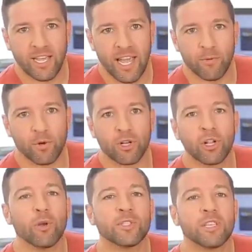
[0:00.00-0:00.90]
and it will
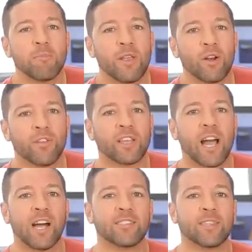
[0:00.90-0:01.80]
closely mirror the
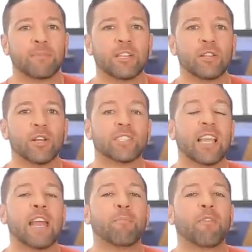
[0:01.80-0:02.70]
concept in
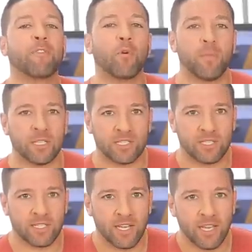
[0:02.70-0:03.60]
looks and
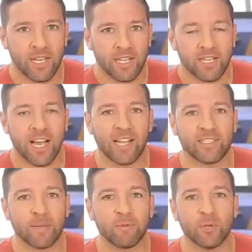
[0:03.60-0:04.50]
performance. The
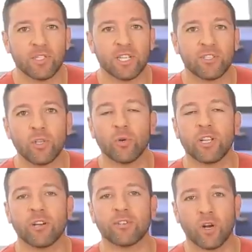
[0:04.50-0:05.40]
concept used a two
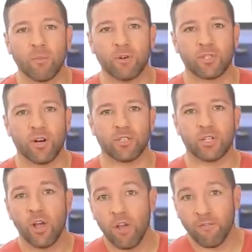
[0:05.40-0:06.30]
liter
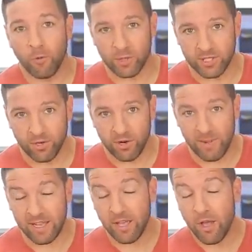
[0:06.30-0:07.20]
turbocharged four-cylinder
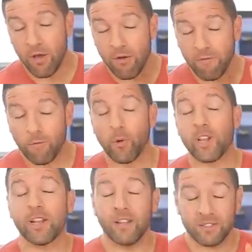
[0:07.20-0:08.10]
make
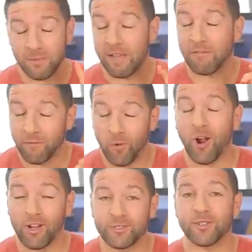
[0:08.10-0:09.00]
forty, to make four
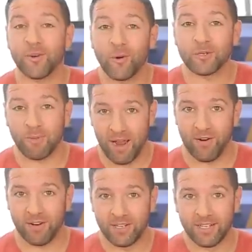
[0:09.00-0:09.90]
hundred
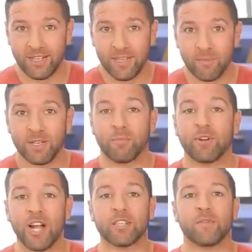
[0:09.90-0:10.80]
horsepower. But the
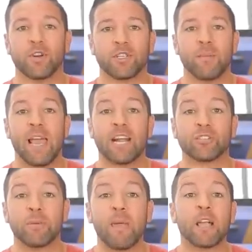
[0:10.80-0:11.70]
production version may
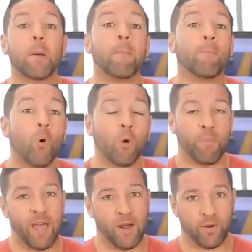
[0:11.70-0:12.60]
actually make more
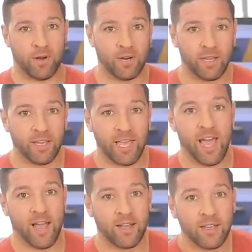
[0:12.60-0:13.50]
power.
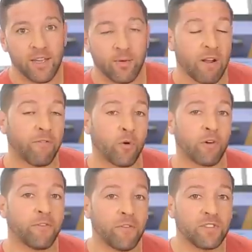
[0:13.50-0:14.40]
Yeah, around four
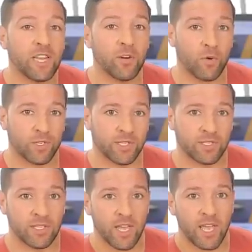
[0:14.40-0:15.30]
hundred fifteen
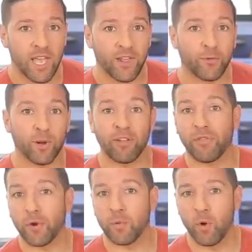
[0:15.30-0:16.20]
horses and three hundred
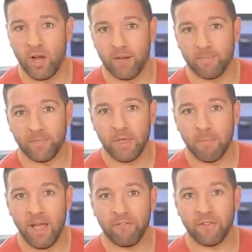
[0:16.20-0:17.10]
thirty-one
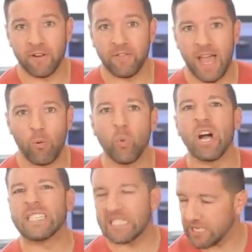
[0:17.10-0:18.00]
pound-feet of that
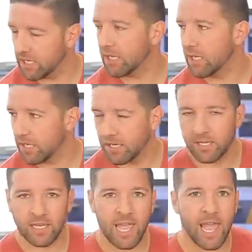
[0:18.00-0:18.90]
what? Torque.
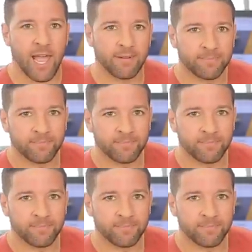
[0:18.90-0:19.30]
Yeah.